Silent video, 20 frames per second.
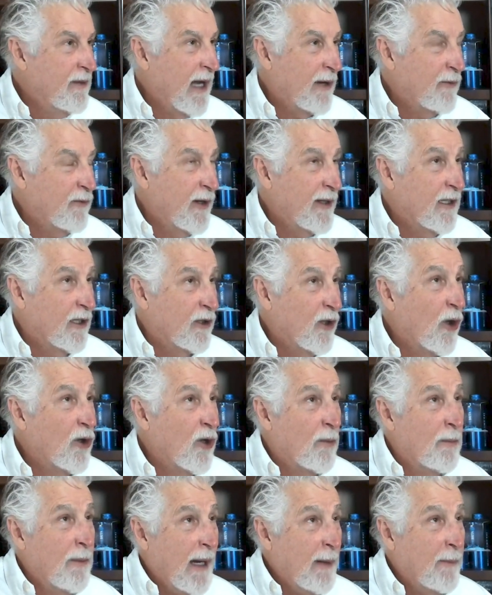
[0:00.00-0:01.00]
read the
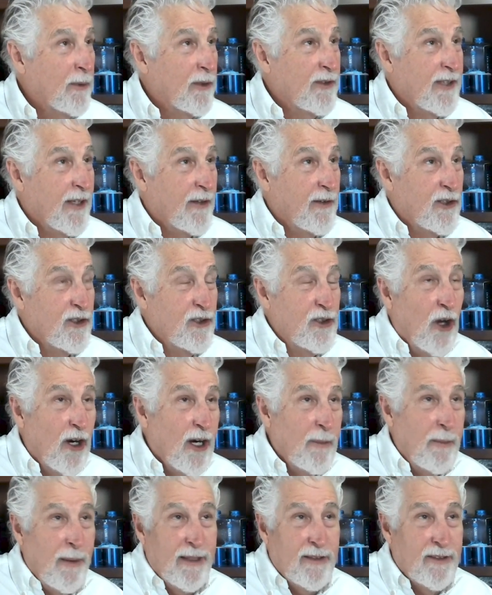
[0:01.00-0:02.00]
local paper, said the
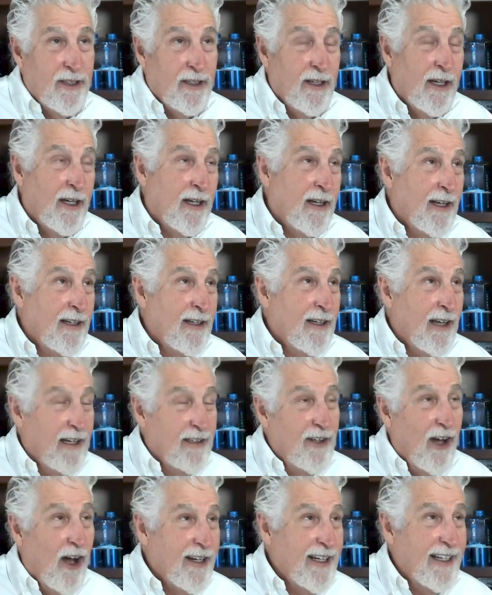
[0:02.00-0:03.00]
startup has a
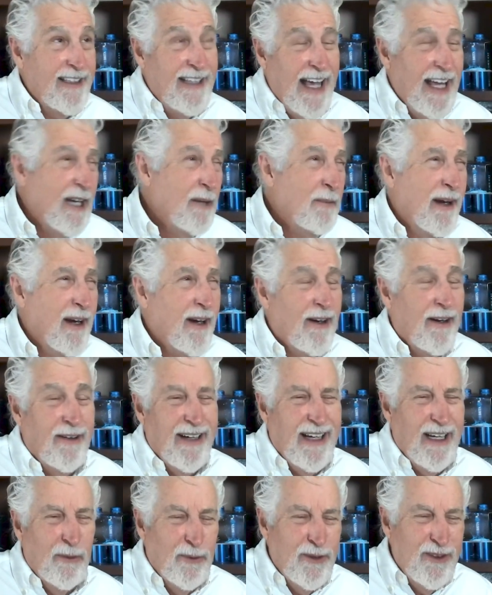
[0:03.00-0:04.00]
talking teddy bear,
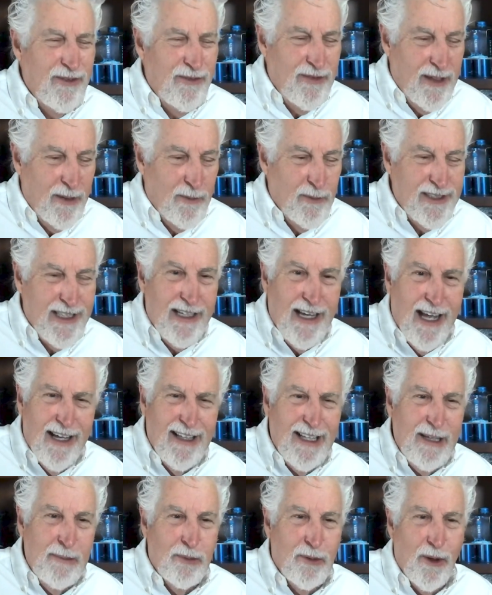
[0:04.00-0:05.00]
and it was an
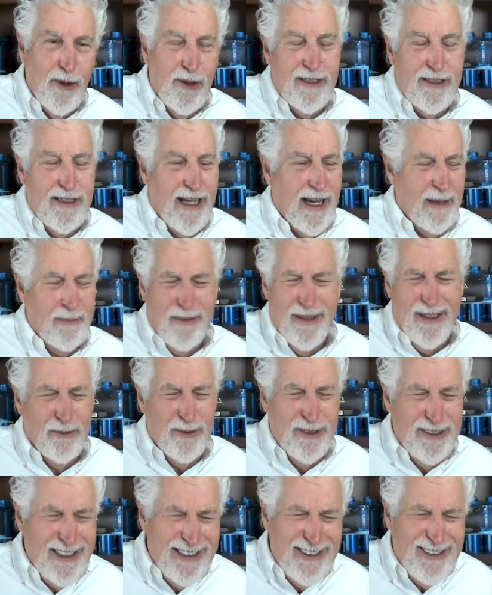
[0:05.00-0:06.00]
ugly prototype, and
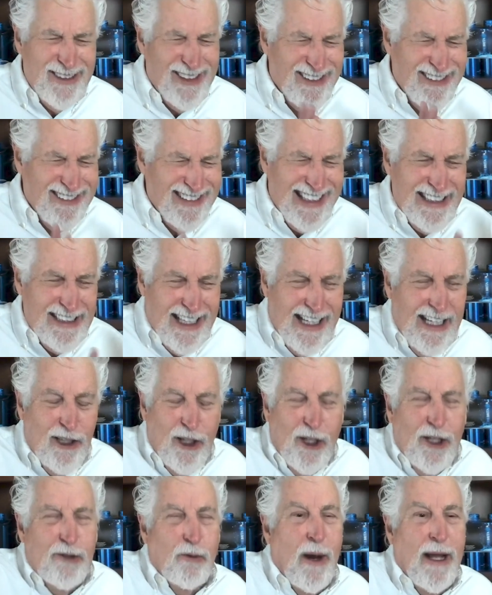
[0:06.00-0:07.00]
it didn't
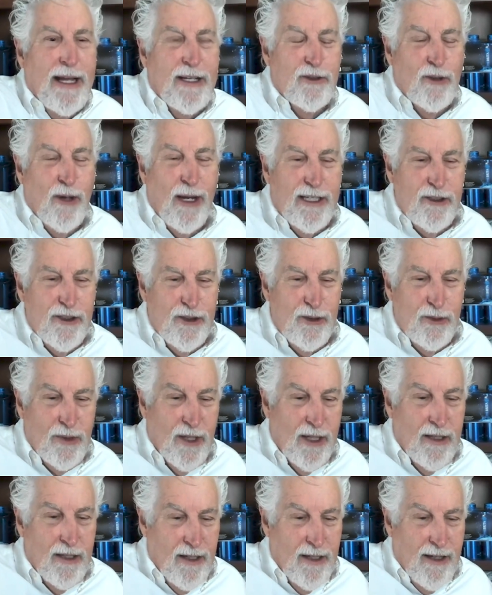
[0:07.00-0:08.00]
look right. So I
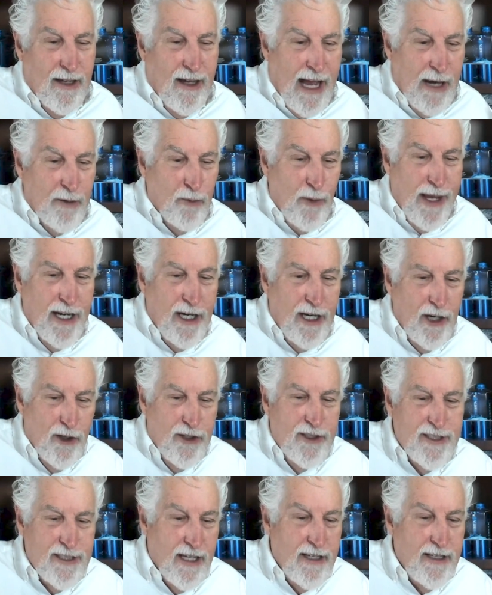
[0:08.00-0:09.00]
read it
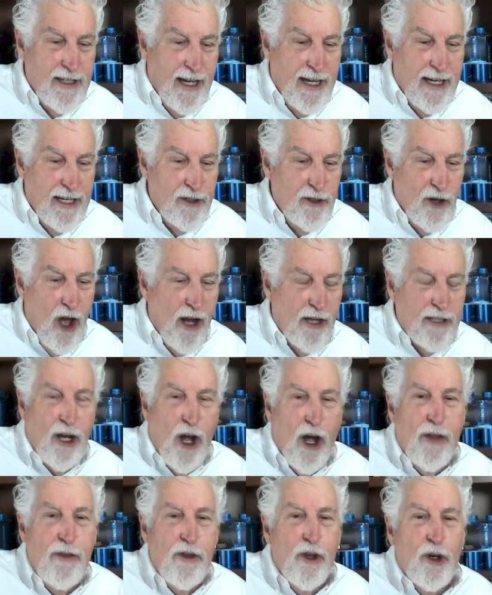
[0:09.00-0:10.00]
on Sunday, knocked
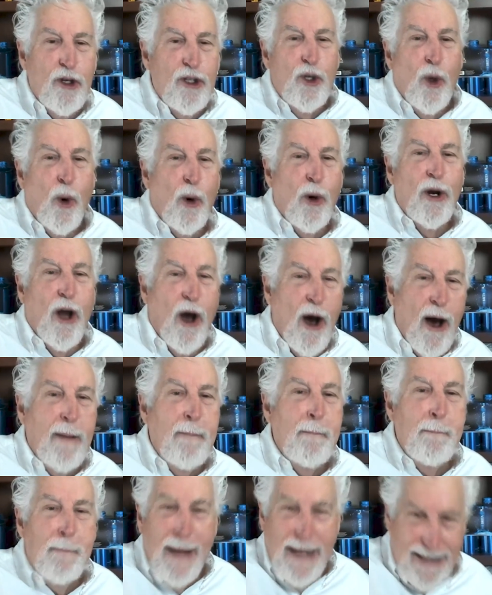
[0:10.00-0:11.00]
on their door
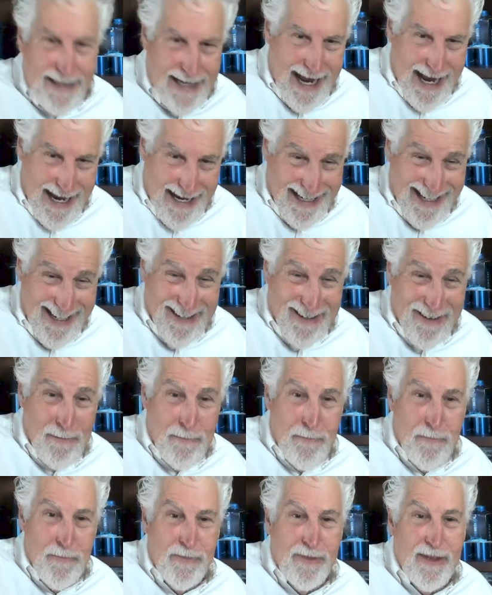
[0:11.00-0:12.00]
on Monday,
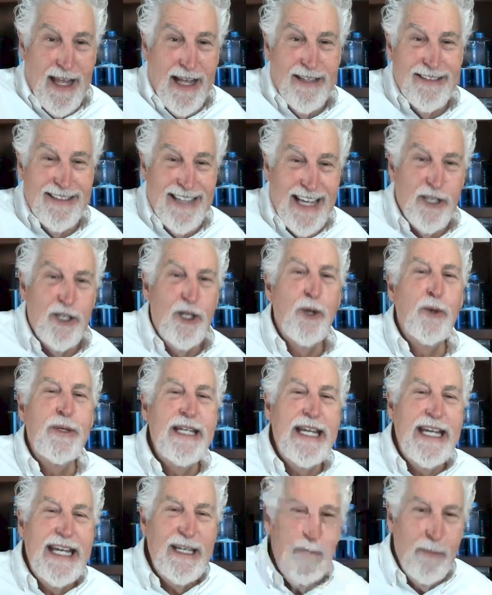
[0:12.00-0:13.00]
and said, "You
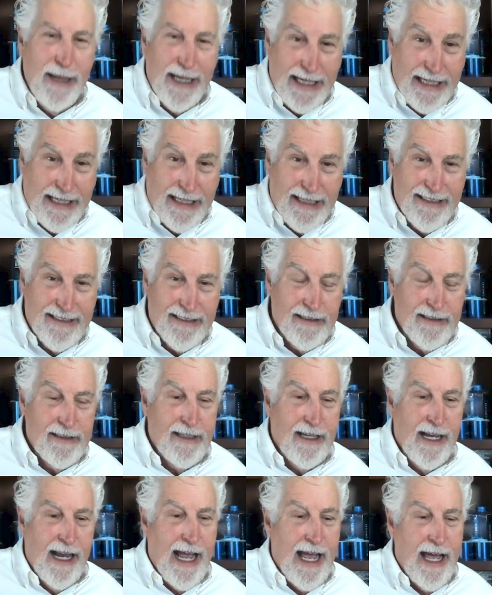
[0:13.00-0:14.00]
need me."
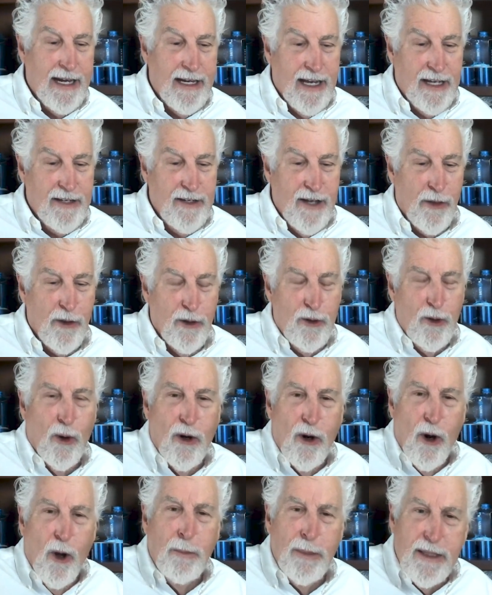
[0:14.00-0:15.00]
And another
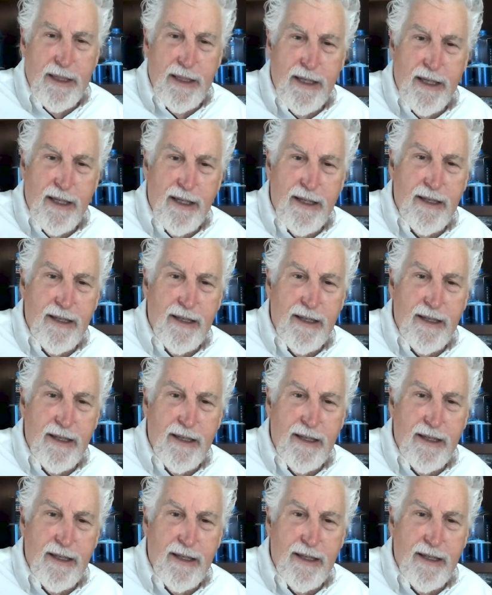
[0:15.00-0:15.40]
door opened,